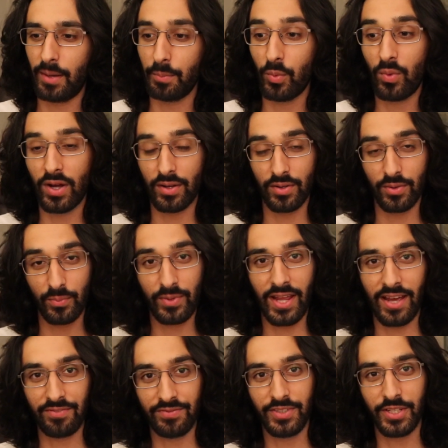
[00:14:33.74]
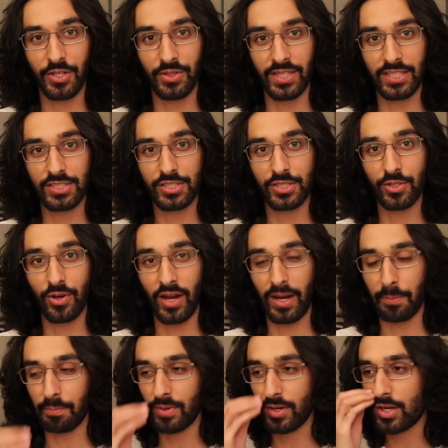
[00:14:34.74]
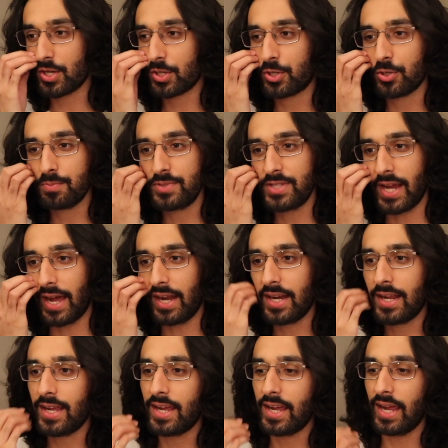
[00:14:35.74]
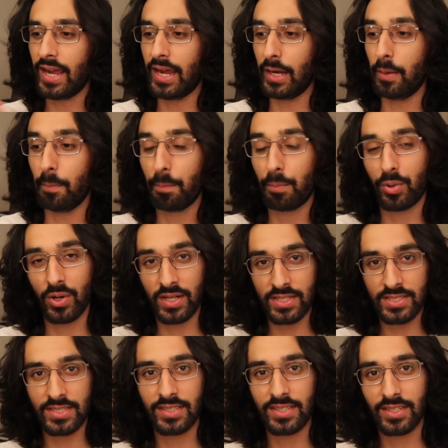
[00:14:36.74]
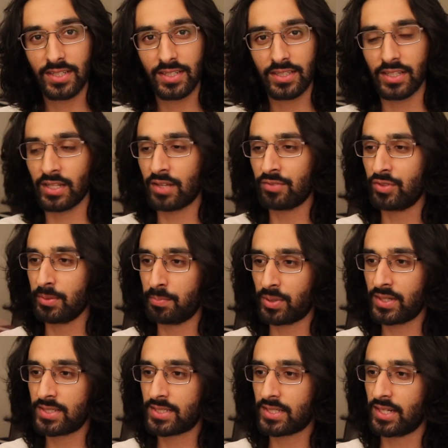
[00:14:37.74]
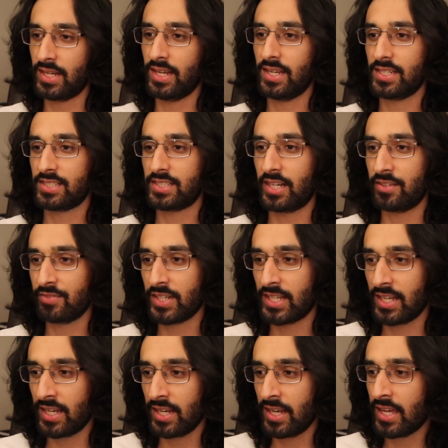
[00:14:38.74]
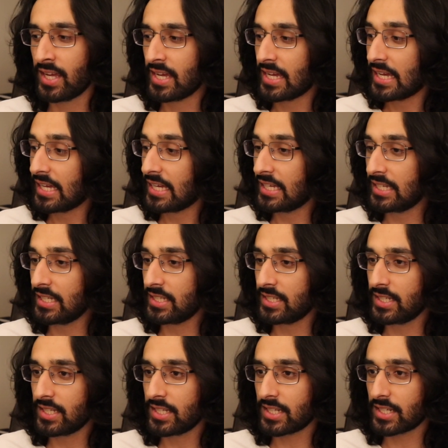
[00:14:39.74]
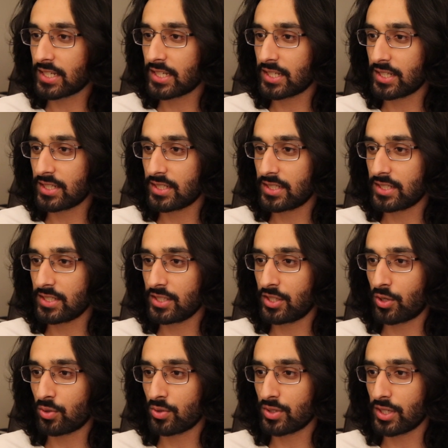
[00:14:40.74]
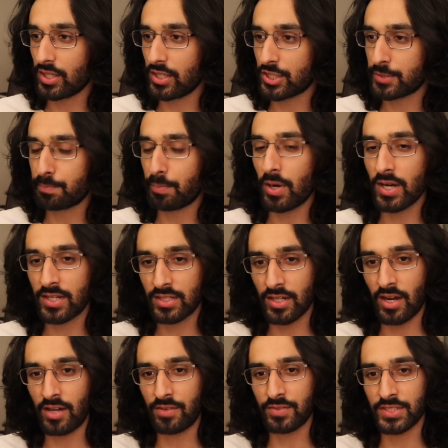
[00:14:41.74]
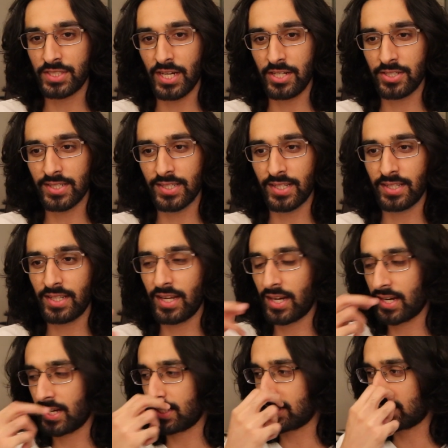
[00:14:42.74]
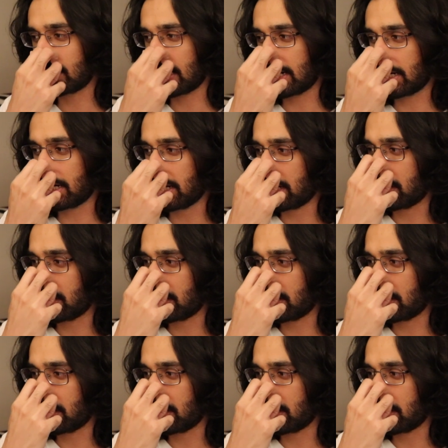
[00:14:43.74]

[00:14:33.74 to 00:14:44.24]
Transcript: Well, we have, the Instagram group chat. And Prince, the lovely Prince, son of a king, he, sparked conversation in there and said,